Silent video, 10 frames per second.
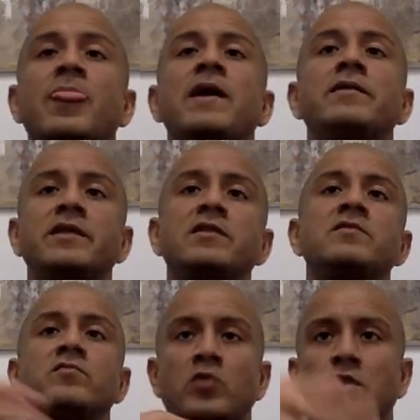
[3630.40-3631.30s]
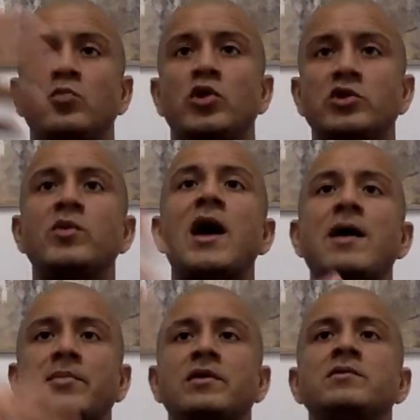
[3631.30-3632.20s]
and then World War II
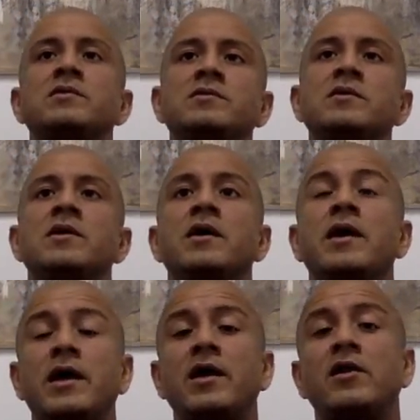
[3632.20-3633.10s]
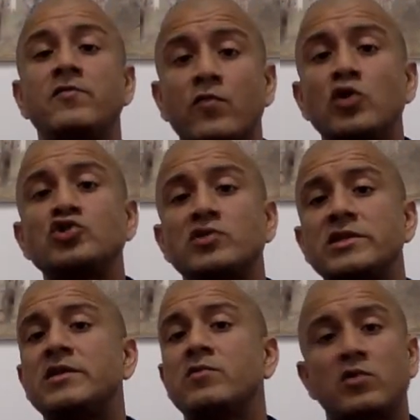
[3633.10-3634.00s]
happened, and
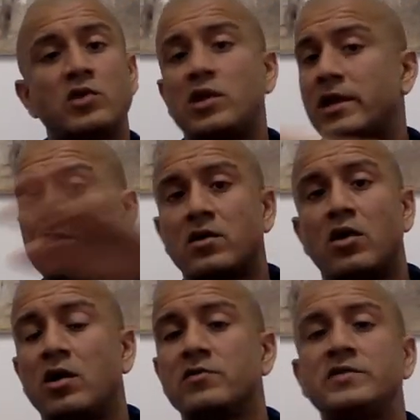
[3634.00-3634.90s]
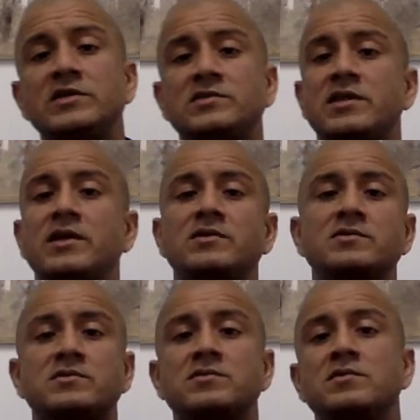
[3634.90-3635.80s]
unfortunately, like all of these
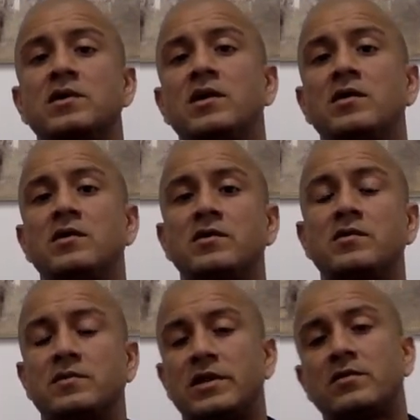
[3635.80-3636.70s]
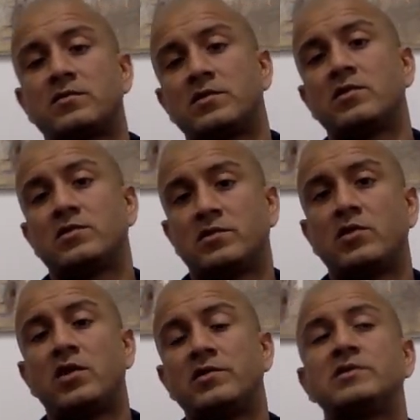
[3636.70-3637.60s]
things,
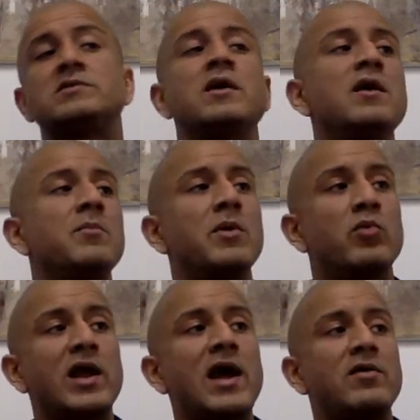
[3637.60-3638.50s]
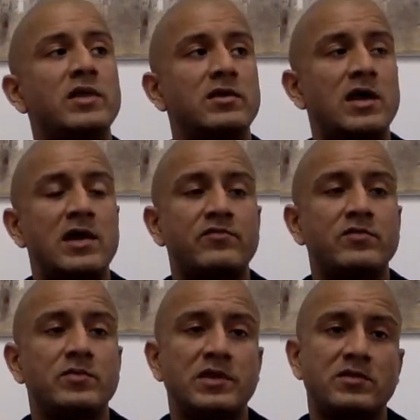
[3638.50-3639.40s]
all of these, but what happened, like after,
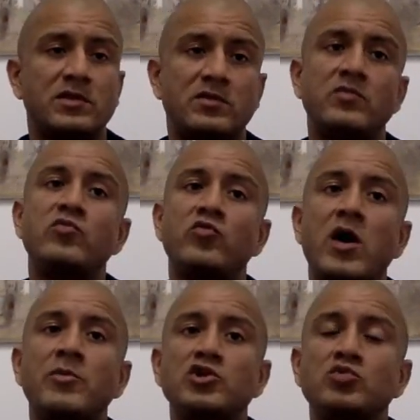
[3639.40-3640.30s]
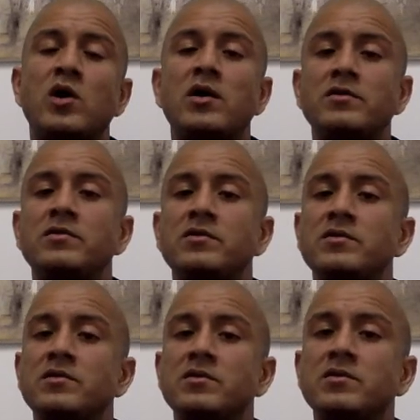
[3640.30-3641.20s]
like Ramanujan
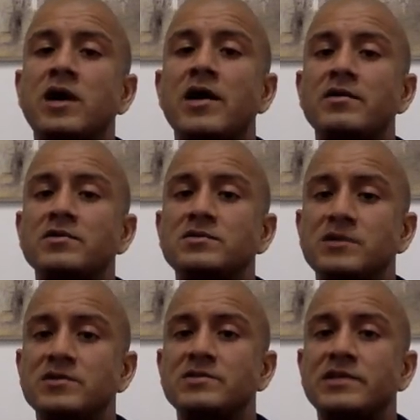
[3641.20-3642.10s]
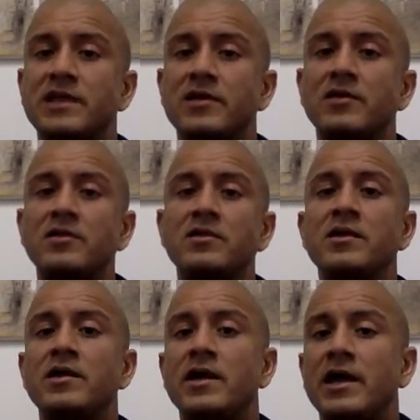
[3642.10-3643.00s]
got seriously ill,
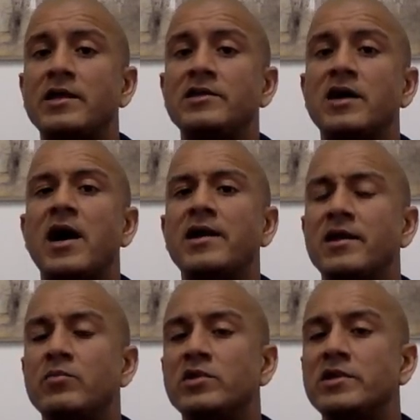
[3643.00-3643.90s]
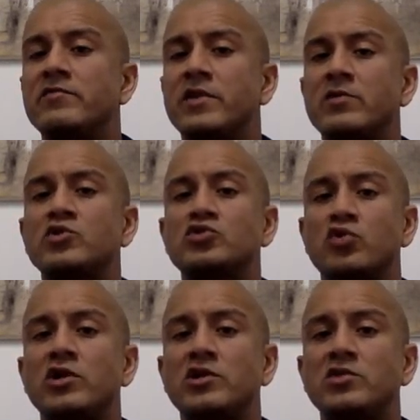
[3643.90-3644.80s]
and he died, I believe, when he was
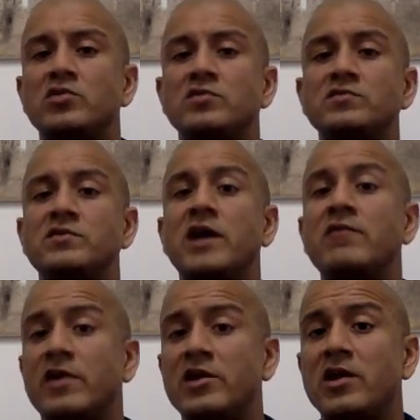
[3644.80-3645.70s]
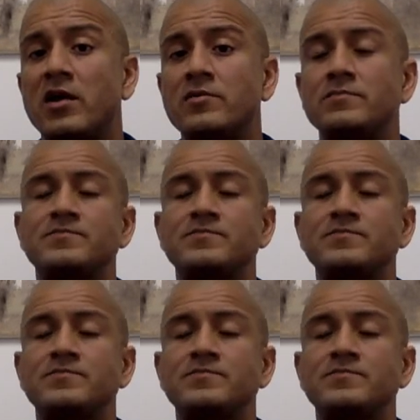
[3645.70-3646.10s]
32. He died very young.